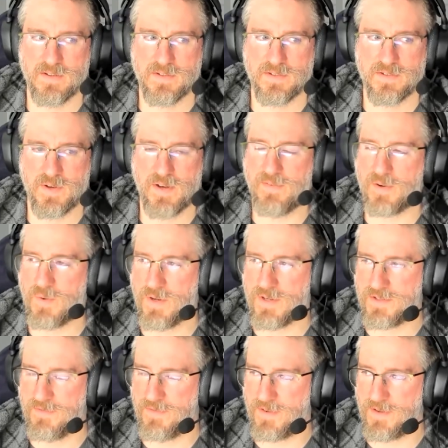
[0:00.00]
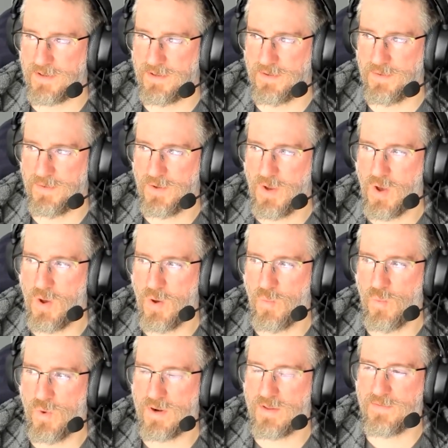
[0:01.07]
So I have a question for you.
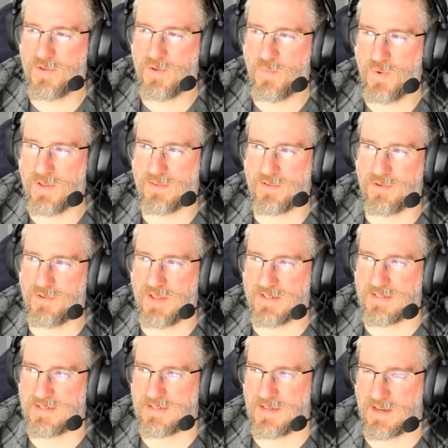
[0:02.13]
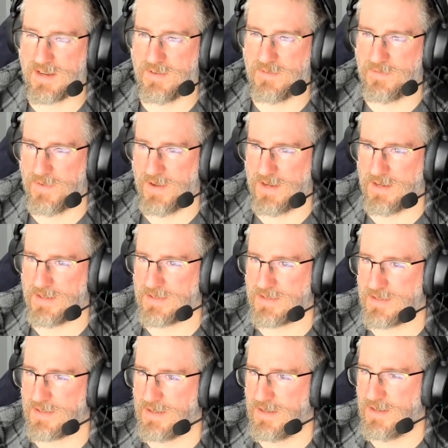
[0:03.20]
What if you went through that second
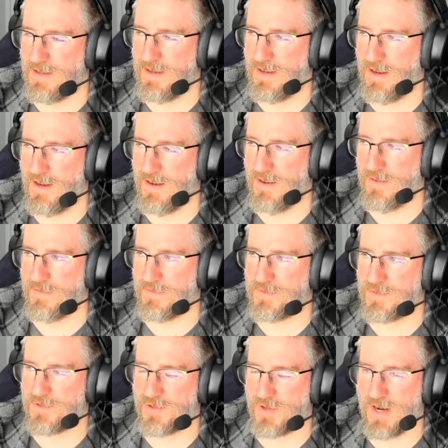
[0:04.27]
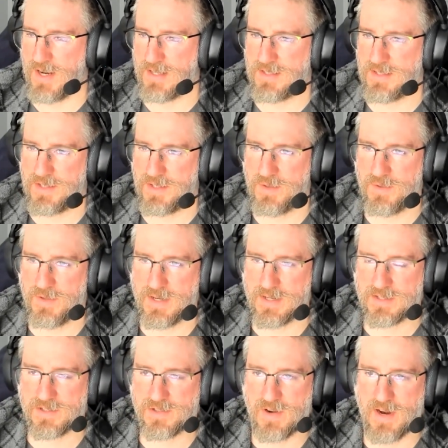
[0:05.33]
phase of trying to
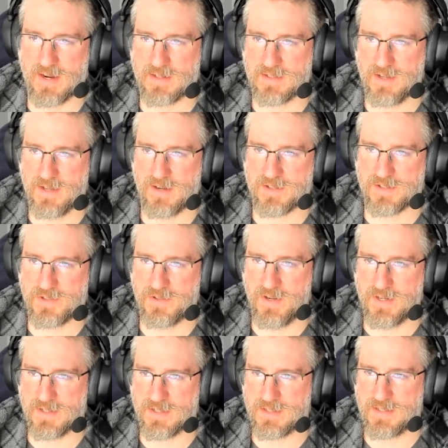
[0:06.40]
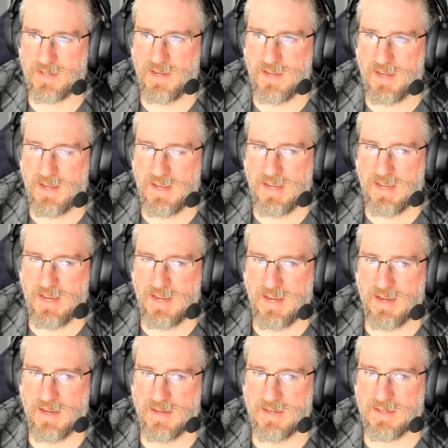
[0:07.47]
extract doc strings
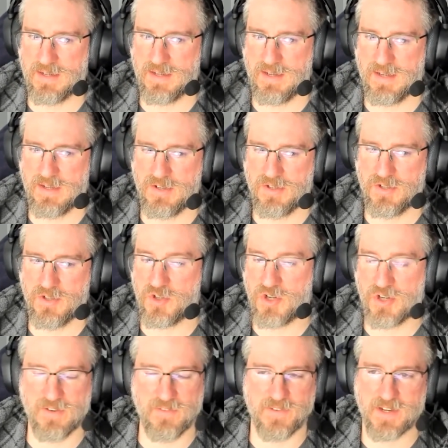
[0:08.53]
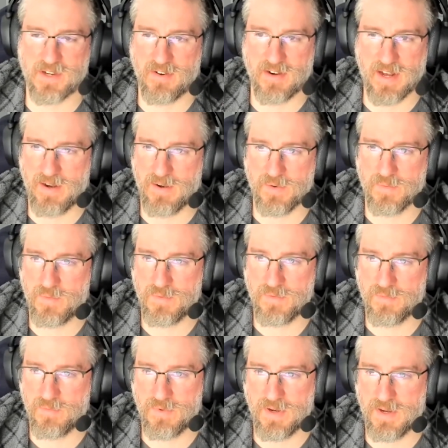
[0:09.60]
and you couldn't figure it out
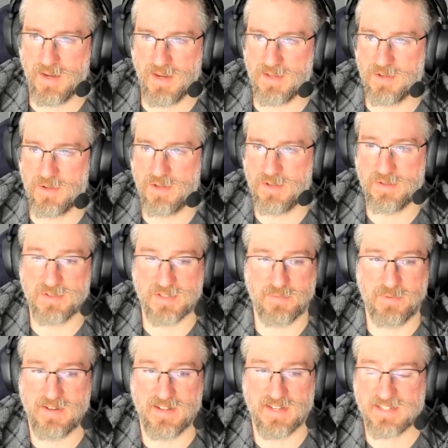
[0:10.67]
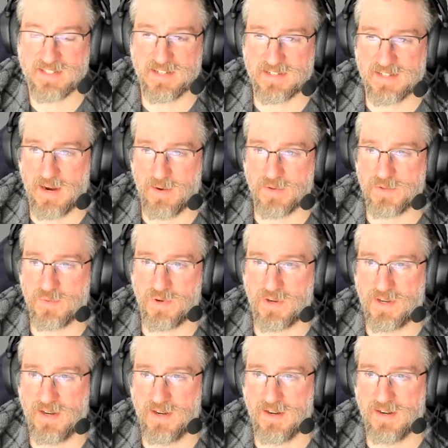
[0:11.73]
and you spent like 6 hours
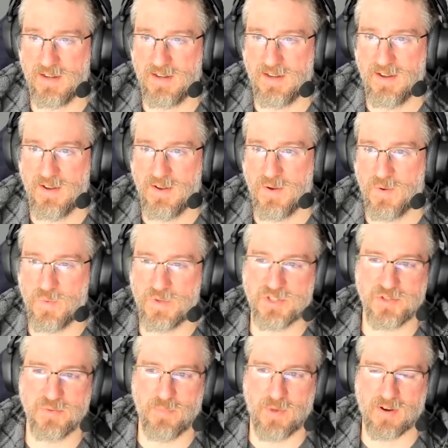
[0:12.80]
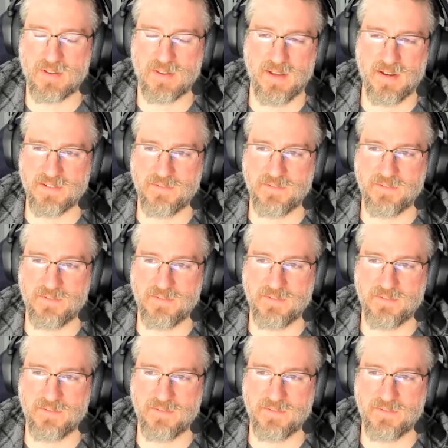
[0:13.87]
working on it? Would you mark that as